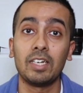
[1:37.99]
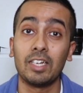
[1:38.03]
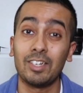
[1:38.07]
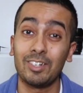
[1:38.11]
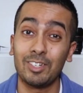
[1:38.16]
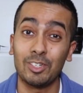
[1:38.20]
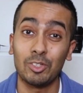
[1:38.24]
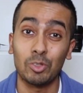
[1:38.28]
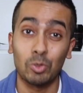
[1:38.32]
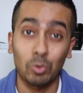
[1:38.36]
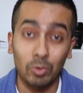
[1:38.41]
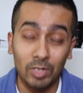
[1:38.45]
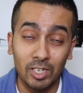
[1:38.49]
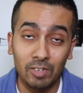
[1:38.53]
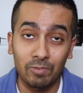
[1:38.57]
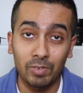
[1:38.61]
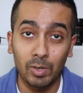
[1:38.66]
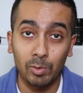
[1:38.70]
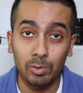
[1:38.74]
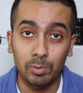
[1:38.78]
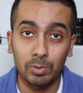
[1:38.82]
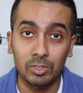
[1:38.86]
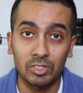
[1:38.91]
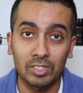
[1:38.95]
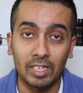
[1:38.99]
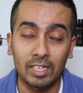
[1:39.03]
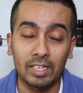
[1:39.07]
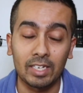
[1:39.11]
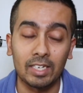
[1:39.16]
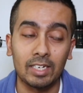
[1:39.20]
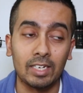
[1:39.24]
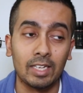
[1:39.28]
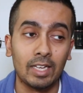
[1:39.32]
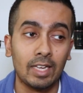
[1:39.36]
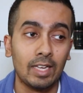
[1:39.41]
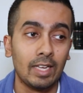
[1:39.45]
120 frames per
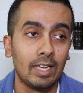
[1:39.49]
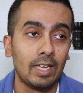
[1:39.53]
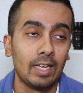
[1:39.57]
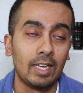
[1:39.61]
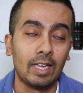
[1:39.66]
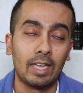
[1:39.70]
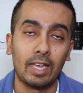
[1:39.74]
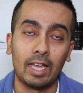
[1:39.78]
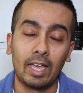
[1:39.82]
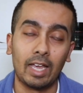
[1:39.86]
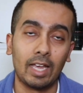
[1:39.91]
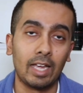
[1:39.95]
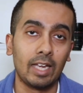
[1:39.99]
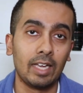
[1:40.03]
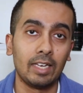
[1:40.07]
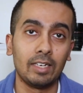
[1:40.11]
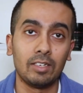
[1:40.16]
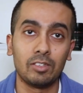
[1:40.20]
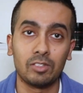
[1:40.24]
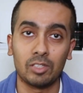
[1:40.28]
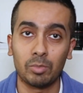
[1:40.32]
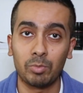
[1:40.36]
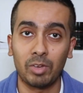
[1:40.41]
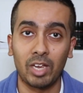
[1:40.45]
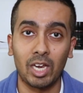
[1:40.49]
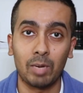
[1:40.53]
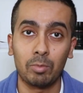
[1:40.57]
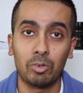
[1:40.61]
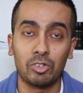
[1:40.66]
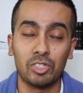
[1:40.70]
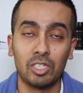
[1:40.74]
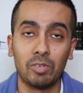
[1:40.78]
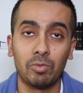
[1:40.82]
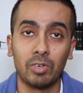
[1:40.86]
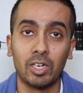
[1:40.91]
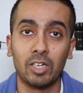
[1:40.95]
second, and some
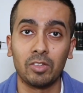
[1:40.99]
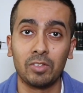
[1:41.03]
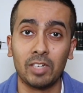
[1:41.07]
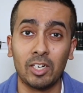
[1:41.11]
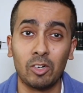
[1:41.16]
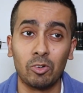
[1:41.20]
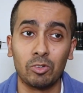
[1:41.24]
cameras even out there.